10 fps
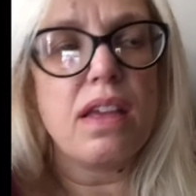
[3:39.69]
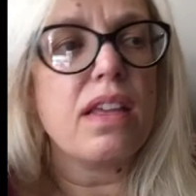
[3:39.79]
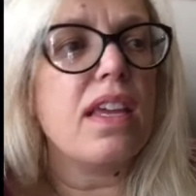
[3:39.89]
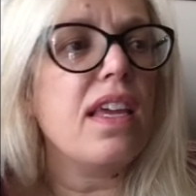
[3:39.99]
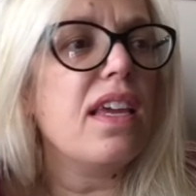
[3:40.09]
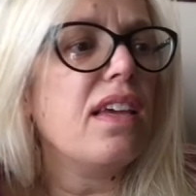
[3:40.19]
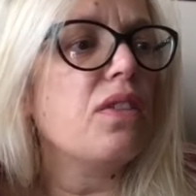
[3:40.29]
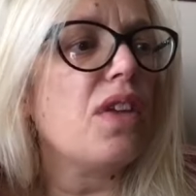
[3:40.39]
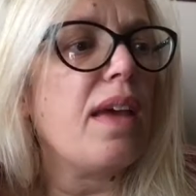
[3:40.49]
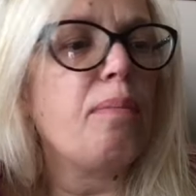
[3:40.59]
he
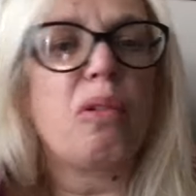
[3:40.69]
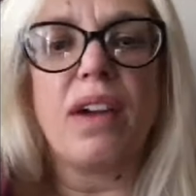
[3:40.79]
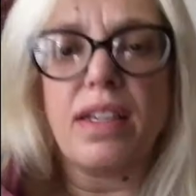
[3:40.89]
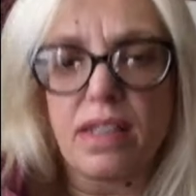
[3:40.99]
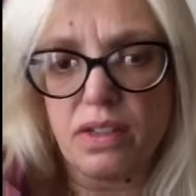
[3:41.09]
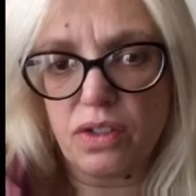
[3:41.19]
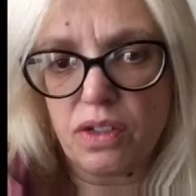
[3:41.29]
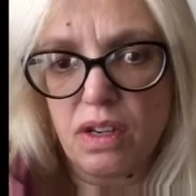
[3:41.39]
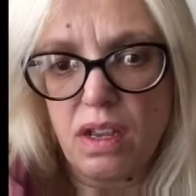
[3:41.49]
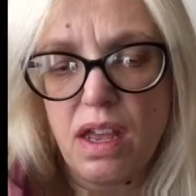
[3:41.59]
is a presence.